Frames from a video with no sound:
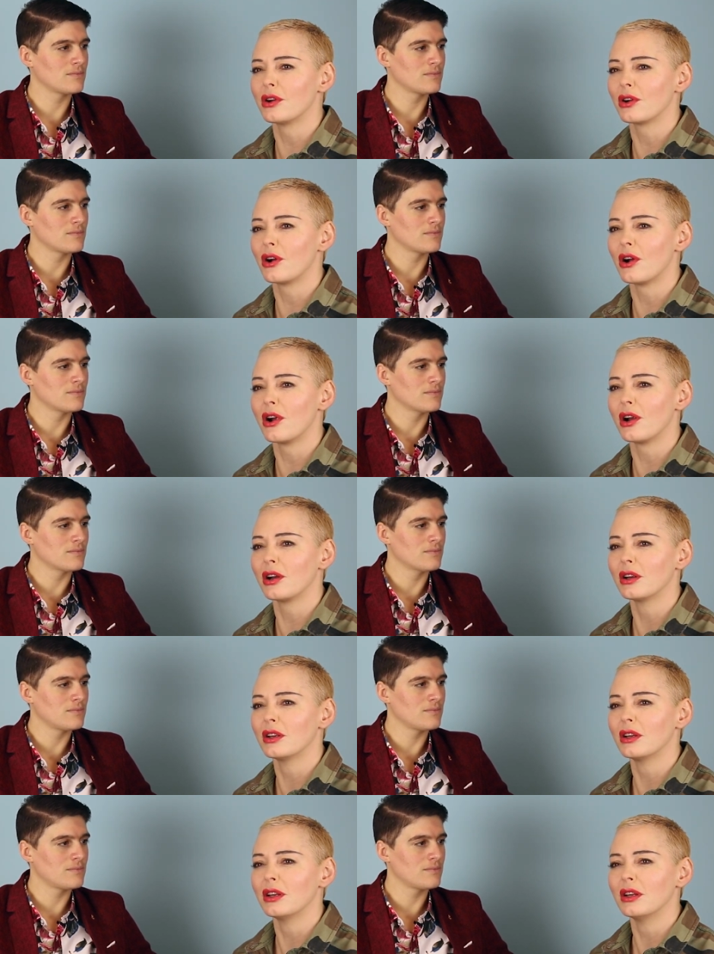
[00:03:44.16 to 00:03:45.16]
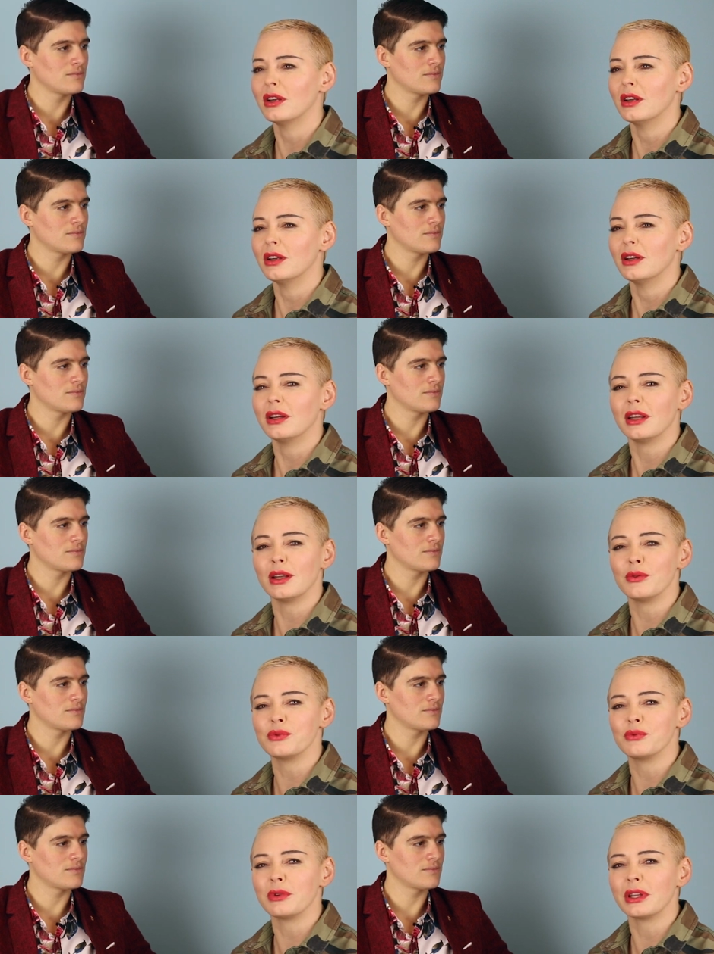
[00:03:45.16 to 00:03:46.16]
Speaker 1: our car. And it
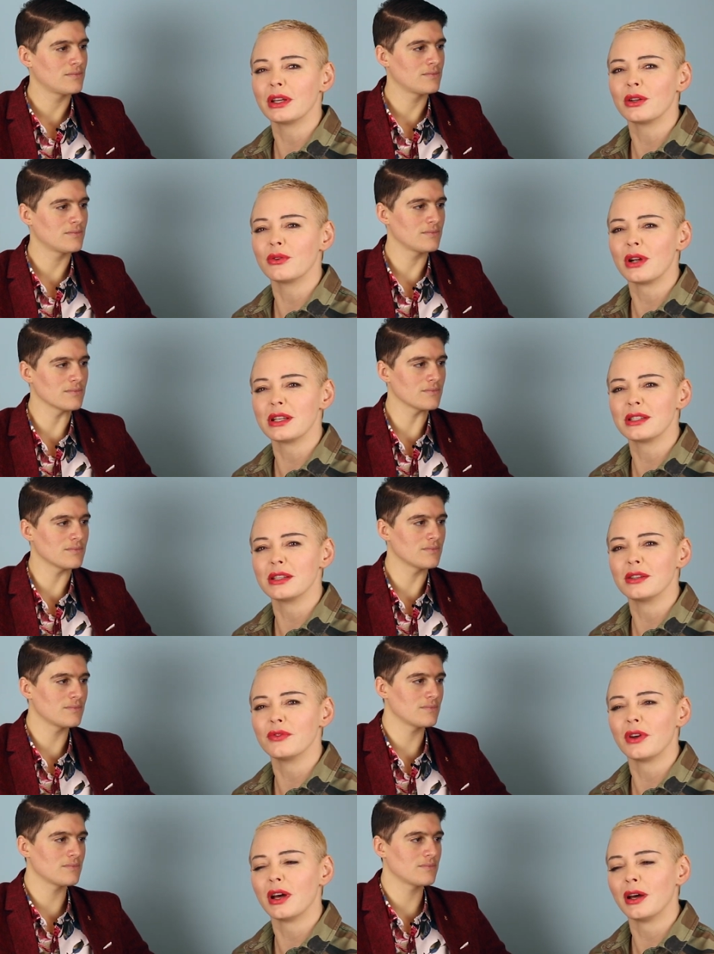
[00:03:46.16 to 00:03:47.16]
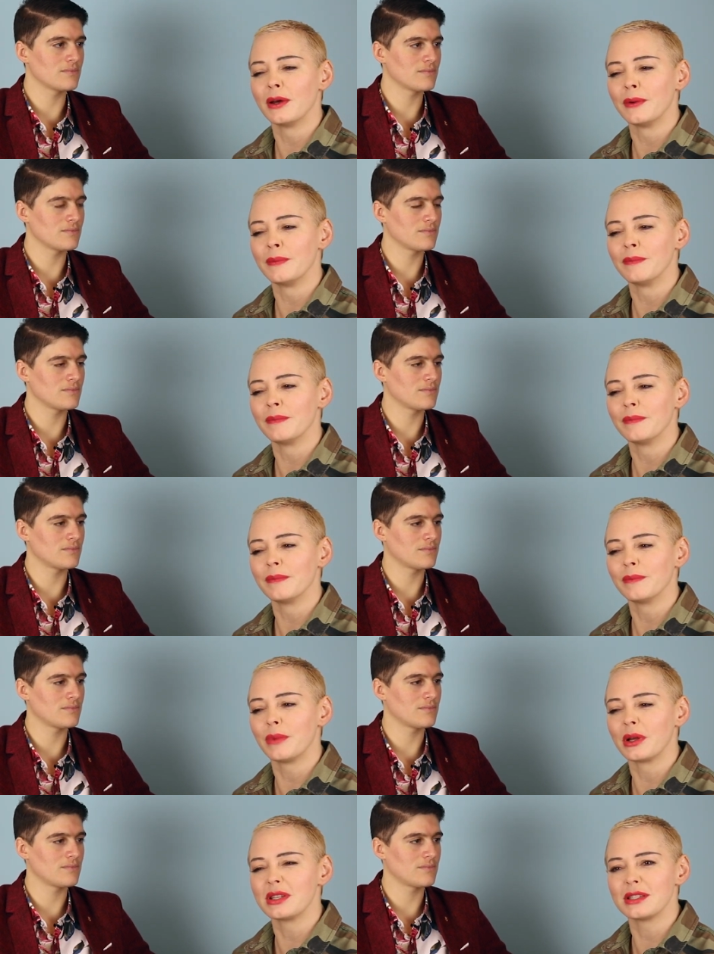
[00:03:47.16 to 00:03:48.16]
was really aggressive, um,
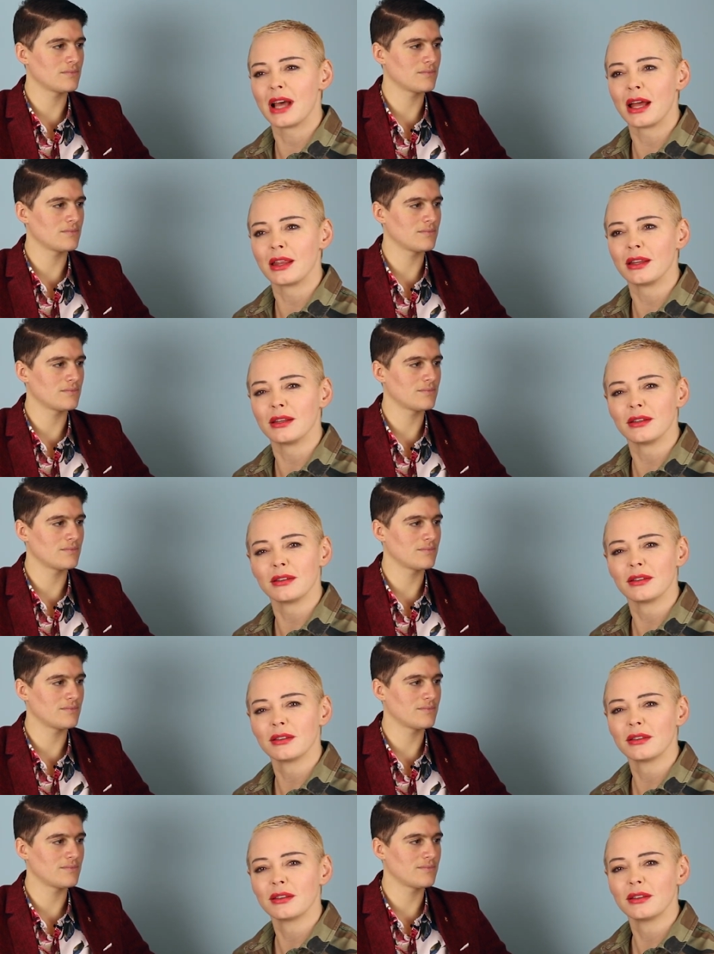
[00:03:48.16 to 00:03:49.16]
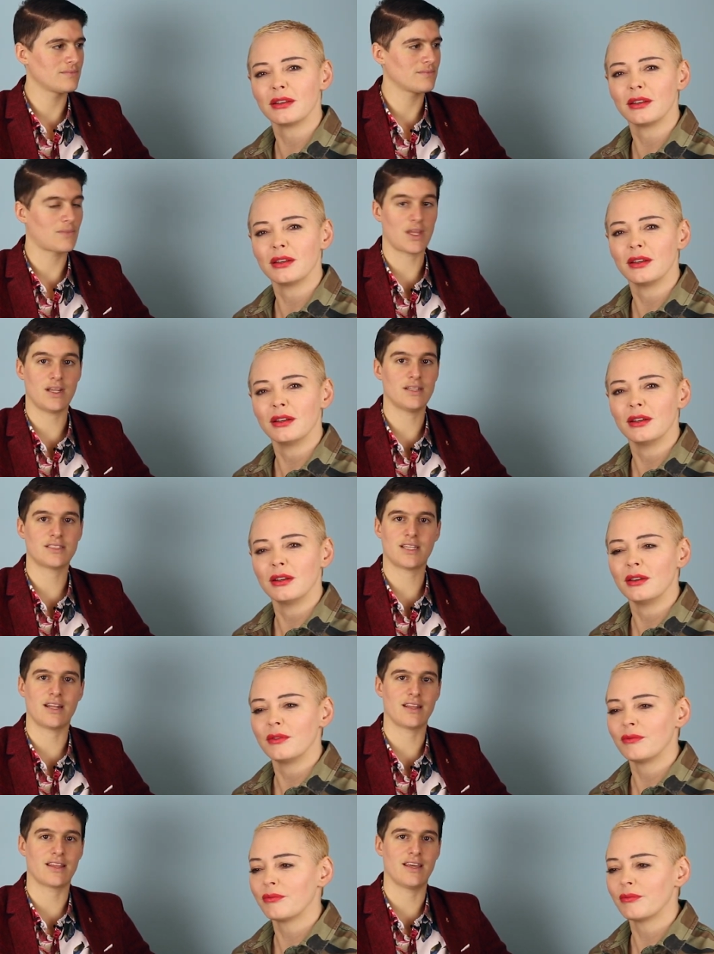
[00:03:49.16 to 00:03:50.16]
but silent. They didn't
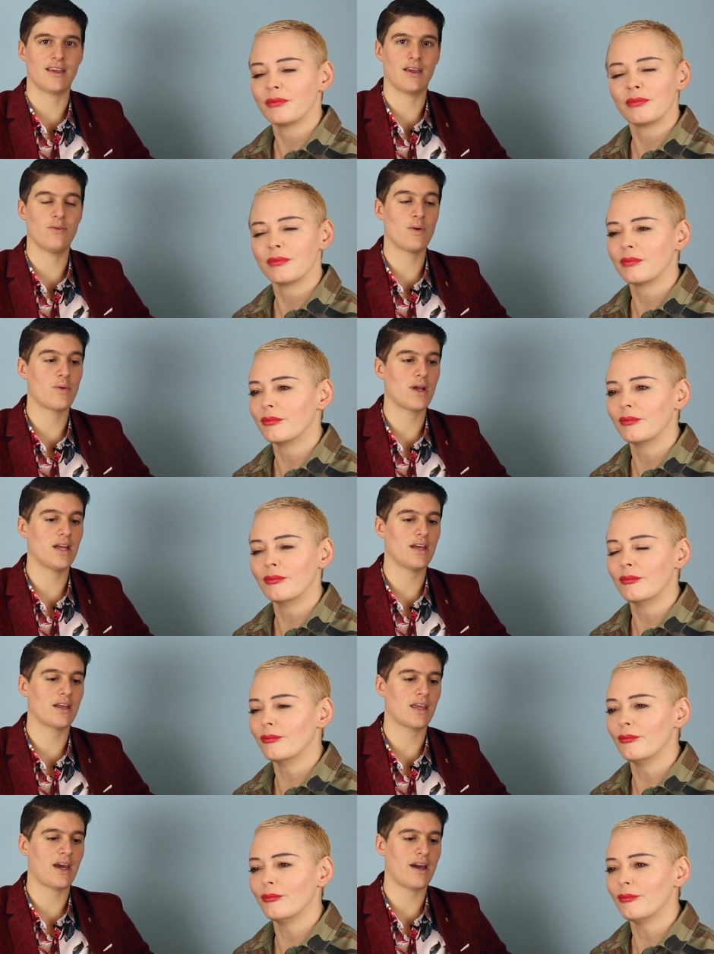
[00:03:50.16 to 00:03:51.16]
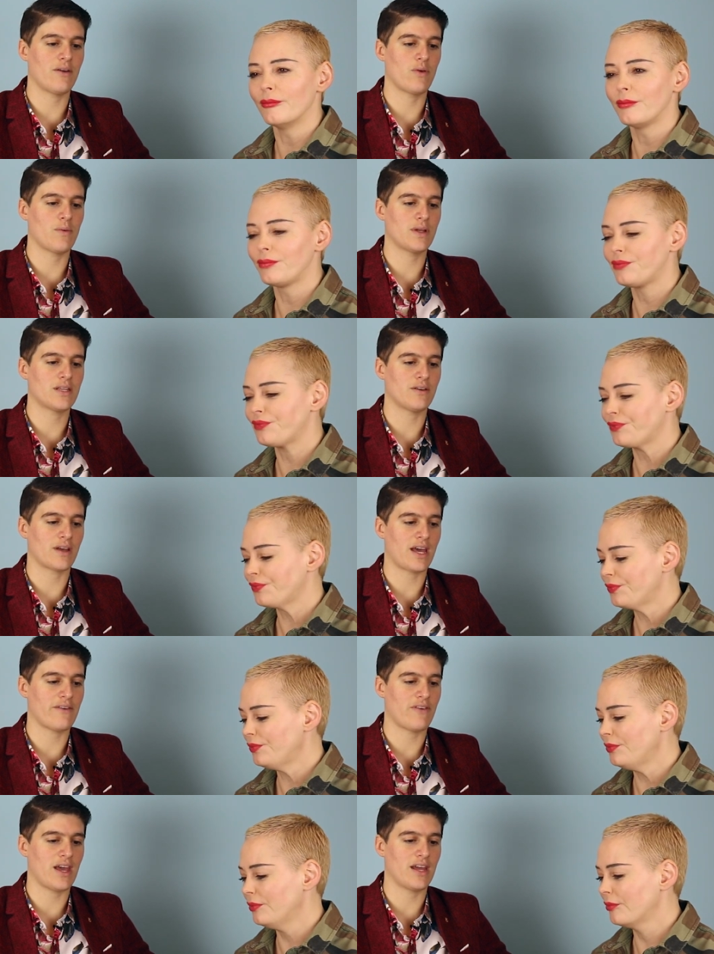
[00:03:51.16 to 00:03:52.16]
say
Speaker 2: anything. And we were in a We went to a
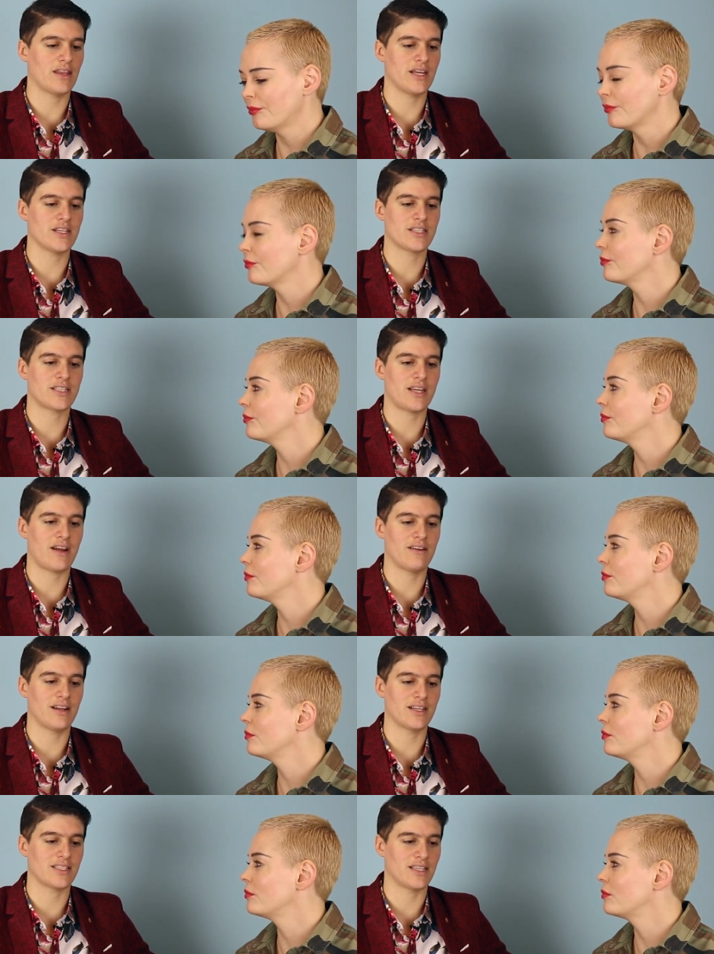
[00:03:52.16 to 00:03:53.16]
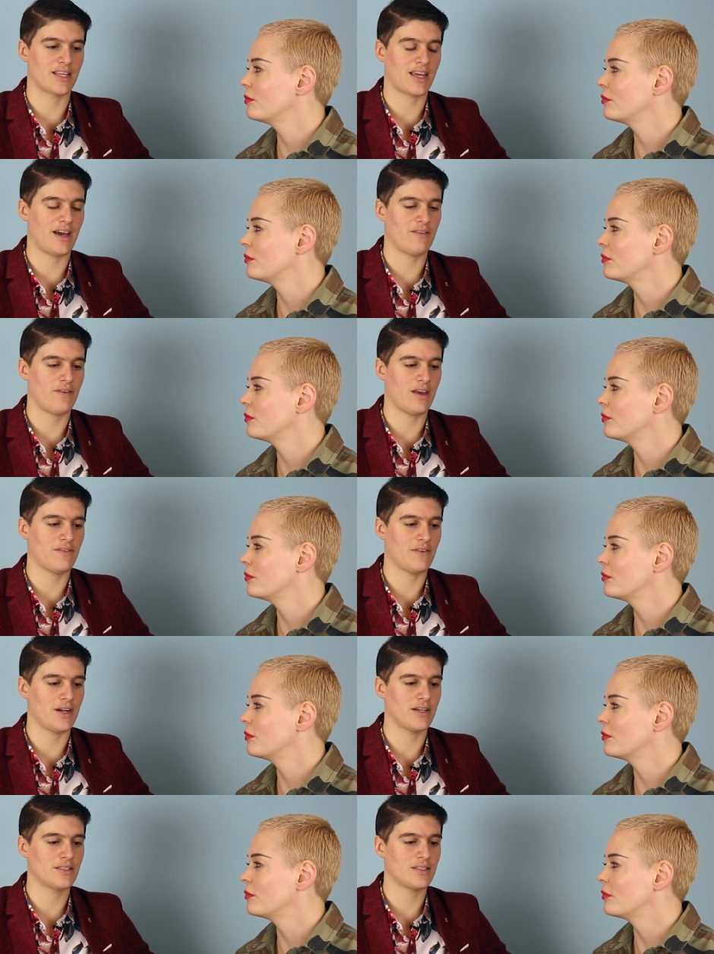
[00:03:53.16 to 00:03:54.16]
cafe and they just stared at us in the cafe
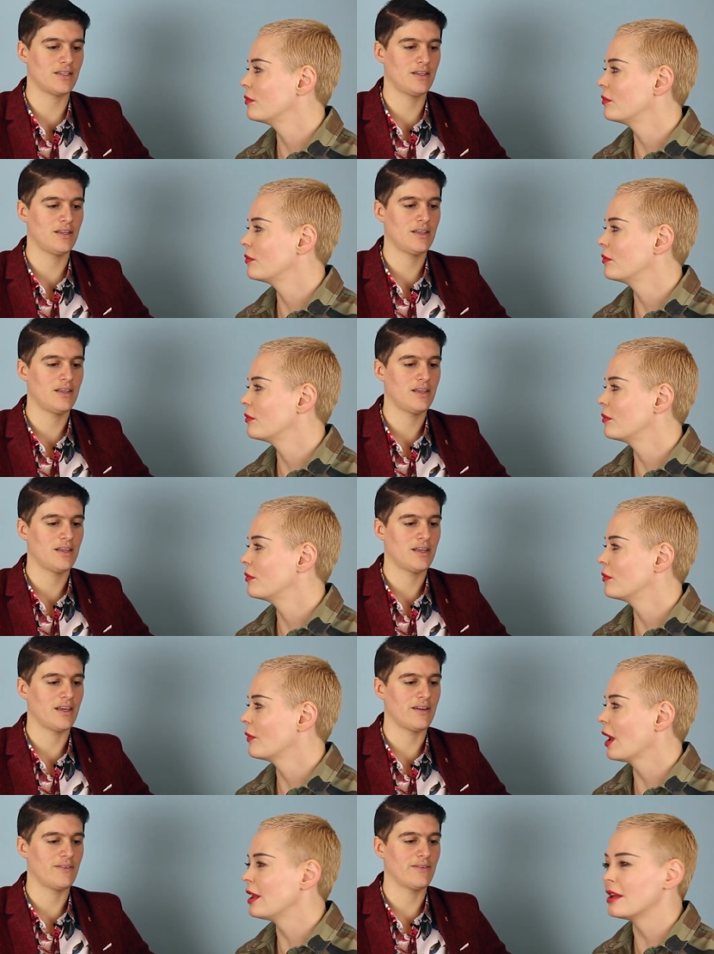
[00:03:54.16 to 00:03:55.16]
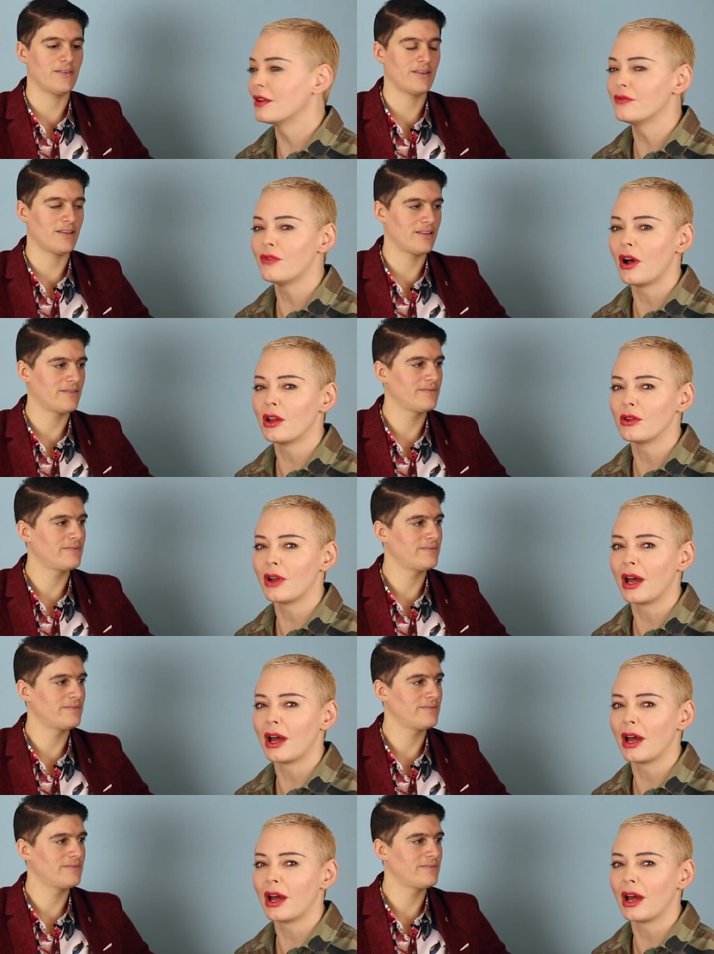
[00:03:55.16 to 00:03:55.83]
first. And, and then
Speaker 1: followed